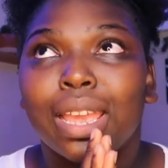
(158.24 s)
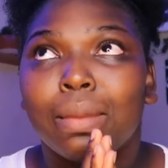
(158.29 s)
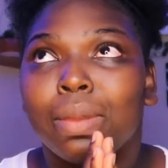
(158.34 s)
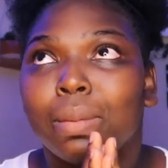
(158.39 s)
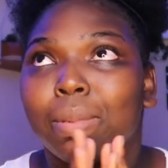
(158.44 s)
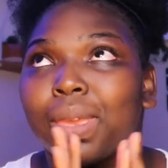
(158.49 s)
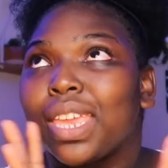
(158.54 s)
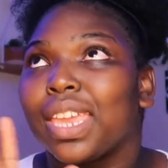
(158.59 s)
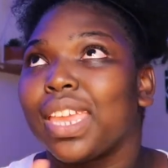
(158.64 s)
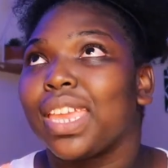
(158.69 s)
and
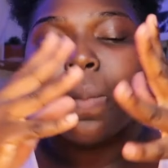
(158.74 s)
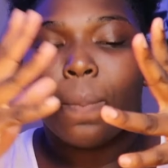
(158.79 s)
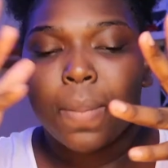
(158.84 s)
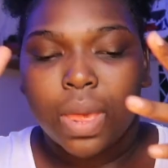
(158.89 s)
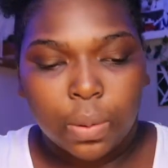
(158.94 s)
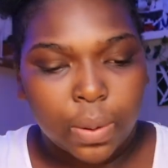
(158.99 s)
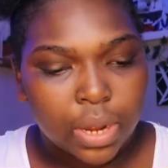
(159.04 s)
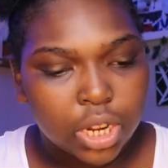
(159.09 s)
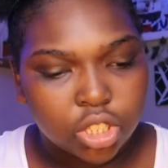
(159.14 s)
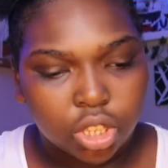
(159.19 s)
baby, what
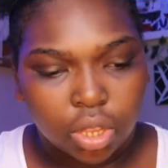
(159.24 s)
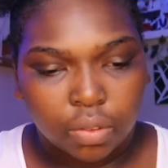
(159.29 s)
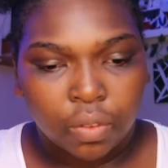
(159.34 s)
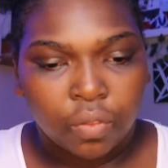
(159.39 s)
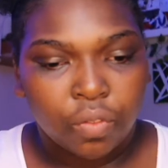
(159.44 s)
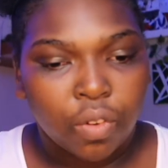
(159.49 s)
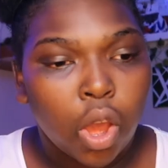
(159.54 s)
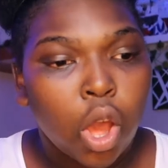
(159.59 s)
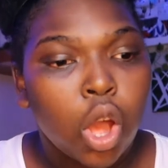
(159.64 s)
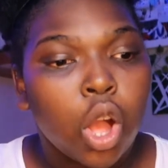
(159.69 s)
better way to start the
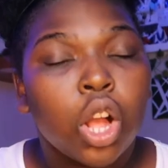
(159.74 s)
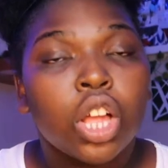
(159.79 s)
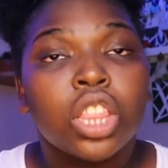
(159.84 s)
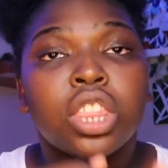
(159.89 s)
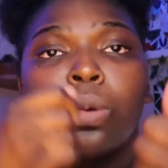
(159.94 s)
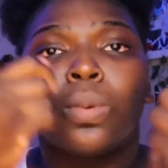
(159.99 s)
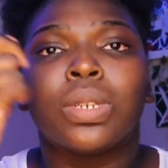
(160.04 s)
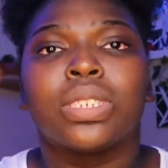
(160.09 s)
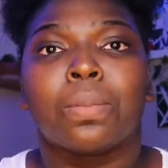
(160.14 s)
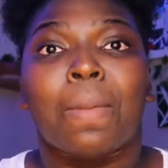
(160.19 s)
fall
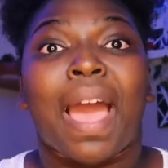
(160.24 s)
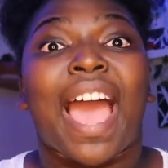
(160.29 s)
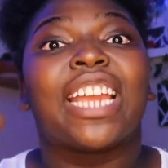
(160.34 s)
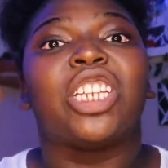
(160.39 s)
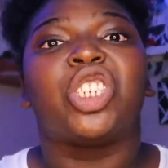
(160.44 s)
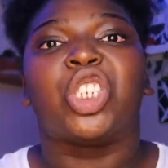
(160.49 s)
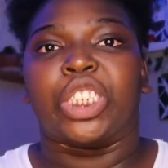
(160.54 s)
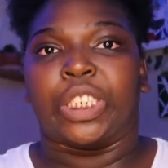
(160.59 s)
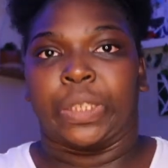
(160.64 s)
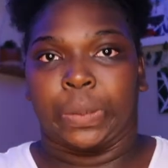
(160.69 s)
than with some
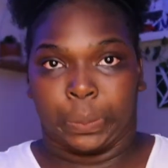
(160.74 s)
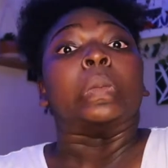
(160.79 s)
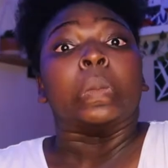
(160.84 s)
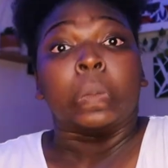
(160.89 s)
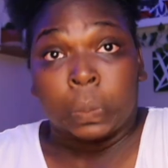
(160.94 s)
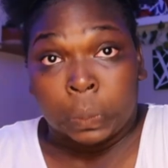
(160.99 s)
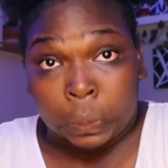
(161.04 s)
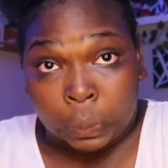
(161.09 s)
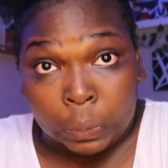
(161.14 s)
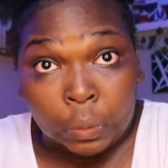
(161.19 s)
hygiene.
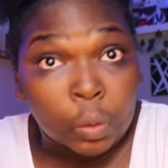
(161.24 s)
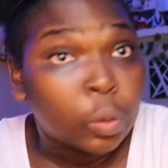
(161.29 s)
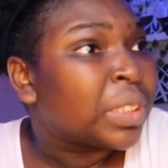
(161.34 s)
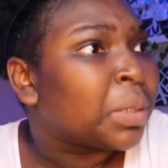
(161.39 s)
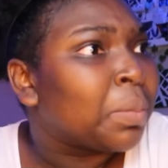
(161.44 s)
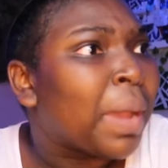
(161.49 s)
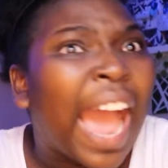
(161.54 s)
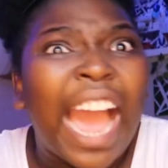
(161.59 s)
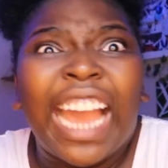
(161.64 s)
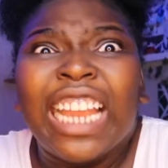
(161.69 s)

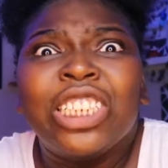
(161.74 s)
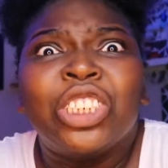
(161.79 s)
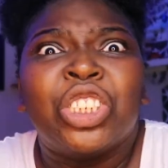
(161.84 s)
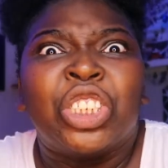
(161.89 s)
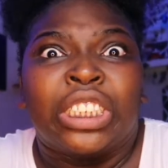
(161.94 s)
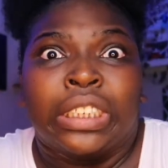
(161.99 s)
You want to